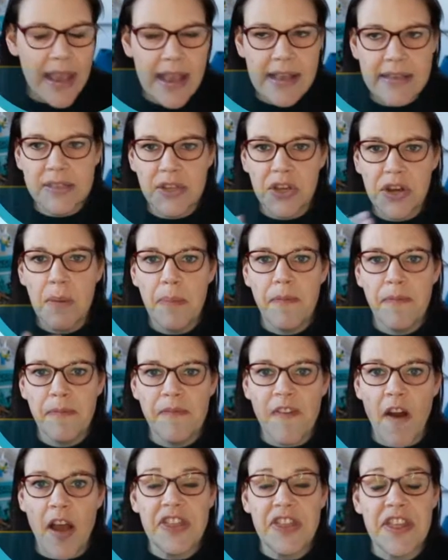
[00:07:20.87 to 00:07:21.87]
it's going to
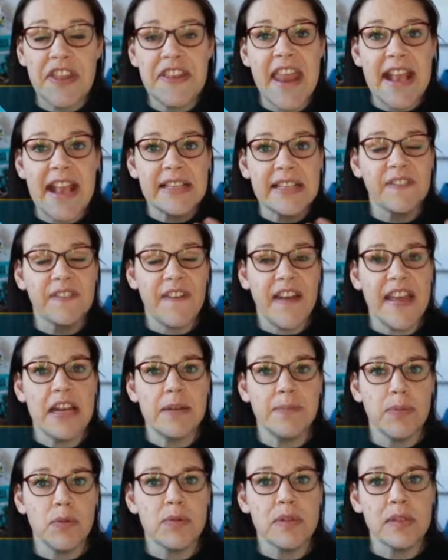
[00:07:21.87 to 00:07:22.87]
find the next
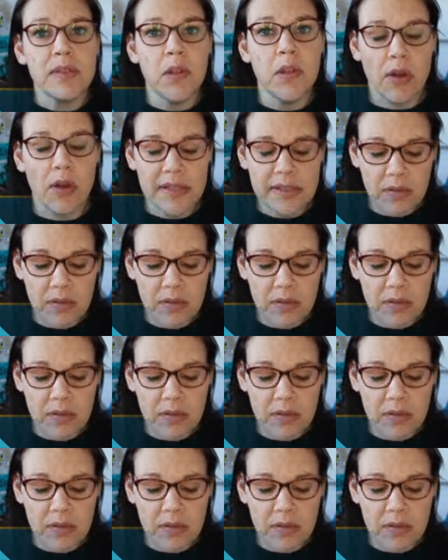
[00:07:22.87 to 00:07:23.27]
available slot.